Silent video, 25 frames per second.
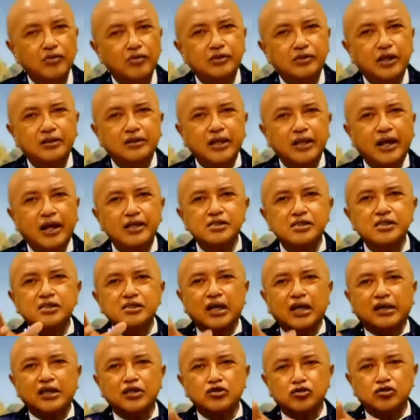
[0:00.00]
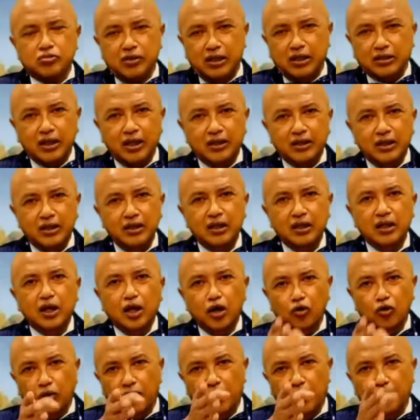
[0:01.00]
and they have both given a
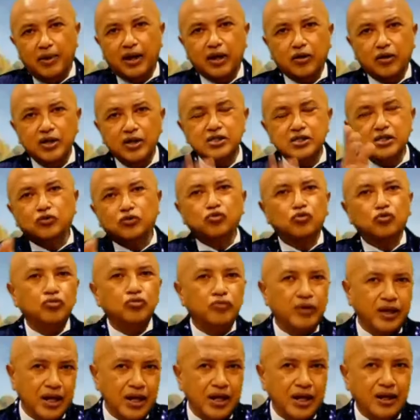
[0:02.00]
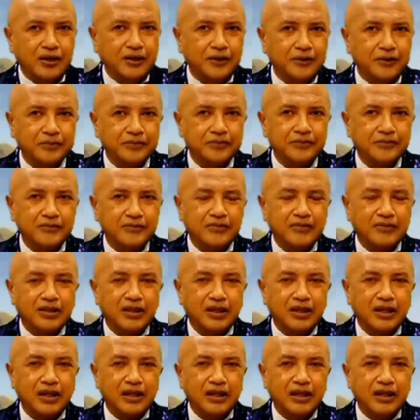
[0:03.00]
word. So yeah,
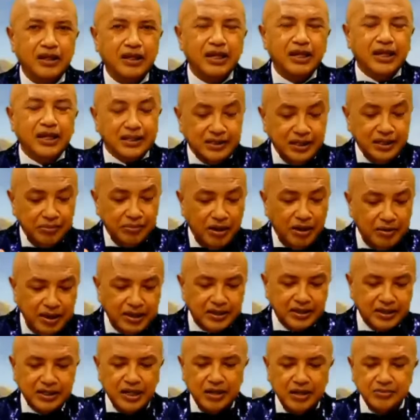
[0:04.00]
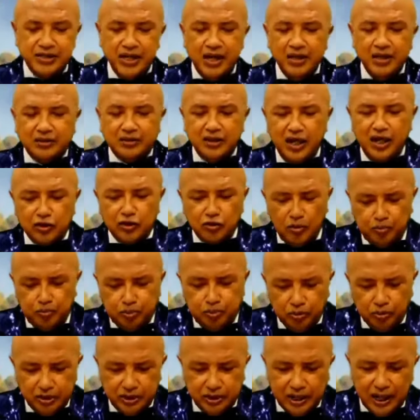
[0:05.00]
here in
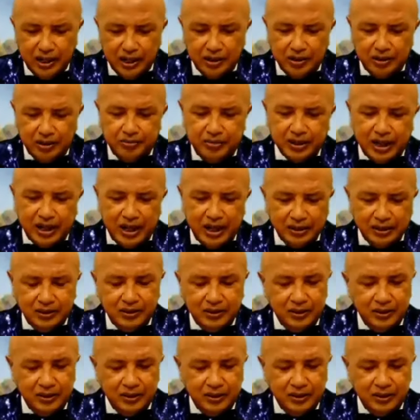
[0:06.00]
Ali Imran